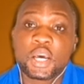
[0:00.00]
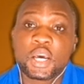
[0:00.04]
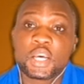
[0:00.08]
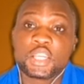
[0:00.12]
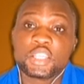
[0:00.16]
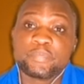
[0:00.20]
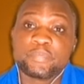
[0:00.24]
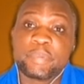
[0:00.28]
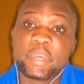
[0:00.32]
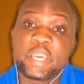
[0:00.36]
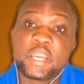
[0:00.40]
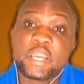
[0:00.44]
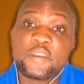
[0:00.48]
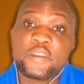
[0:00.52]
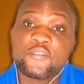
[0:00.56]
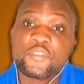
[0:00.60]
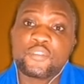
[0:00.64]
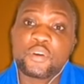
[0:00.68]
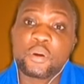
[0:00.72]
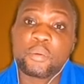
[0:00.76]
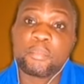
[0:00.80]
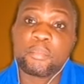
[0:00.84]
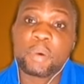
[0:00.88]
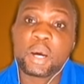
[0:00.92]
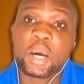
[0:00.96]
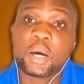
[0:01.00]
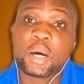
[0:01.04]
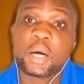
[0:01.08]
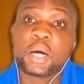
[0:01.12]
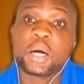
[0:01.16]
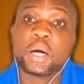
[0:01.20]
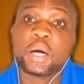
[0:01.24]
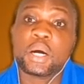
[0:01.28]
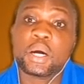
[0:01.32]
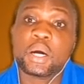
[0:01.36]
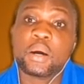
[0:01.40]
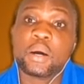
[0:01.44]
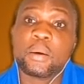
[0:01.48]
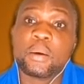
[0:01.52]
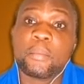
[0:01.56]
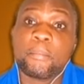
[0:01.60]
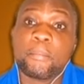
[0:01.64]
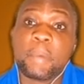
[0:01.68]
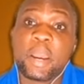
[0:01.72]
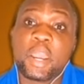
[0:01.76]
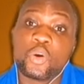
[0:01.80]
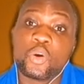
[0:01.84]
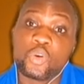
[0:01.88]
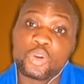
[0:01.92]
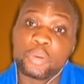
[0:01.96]
Speaking from
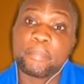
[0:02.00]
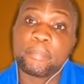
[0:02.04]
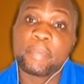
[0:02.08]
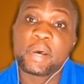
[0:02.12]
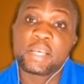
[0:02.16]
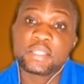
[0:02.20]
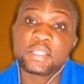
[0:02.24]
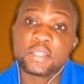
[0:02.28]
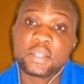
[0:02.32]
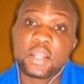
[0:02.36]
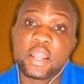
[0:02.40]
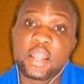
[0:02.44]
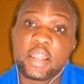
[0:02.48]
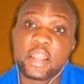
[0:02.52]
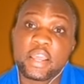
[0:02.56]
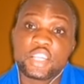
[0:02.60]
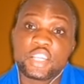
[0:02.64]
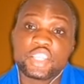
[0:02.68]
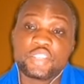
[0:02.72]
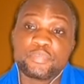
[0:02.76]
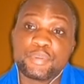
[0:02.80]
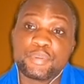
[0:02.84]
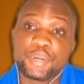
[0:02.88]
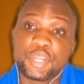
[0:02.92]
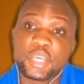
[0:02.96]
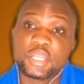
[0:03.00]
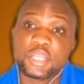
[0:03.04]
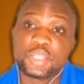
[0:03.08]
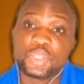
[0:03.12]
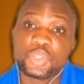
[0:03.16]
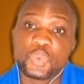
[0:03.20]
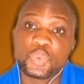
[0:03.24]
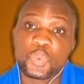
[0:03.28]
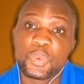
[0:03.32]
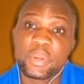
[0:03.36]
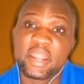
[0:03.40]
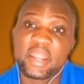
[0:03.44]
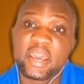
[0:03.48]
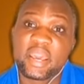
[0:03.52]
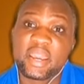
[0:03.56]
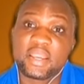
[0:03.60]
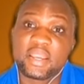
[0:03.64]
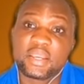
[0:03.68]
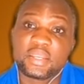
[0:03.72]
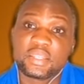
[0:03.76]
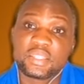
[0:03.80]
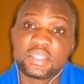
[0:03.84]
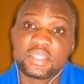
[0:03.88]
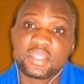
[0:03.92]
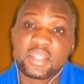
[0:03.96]
my own personal experience when
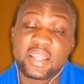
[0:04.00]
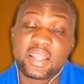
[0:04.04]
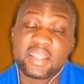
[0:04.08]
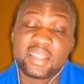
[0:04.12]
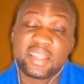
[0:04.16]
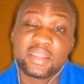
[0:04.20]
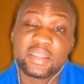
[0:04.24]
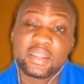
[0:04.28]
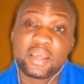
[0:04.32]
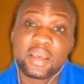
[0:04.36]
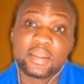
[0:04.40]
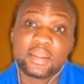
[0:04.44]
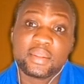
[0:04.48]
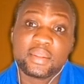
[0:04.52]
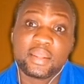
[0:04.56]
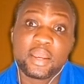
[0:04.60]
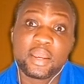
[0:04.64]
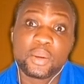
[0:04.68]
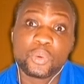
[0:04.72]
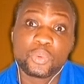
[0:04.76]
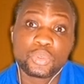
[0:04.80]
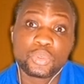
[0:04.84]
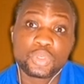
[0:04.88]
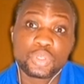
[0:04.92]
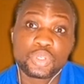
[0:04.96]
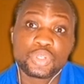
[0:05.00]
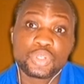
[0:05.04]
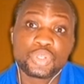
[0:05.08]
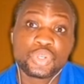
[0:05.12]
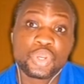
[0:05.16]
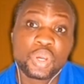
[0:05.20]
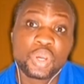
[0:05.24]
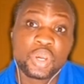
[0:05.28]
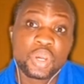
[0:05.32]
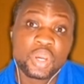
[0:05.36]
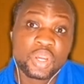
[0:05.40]
I started and I was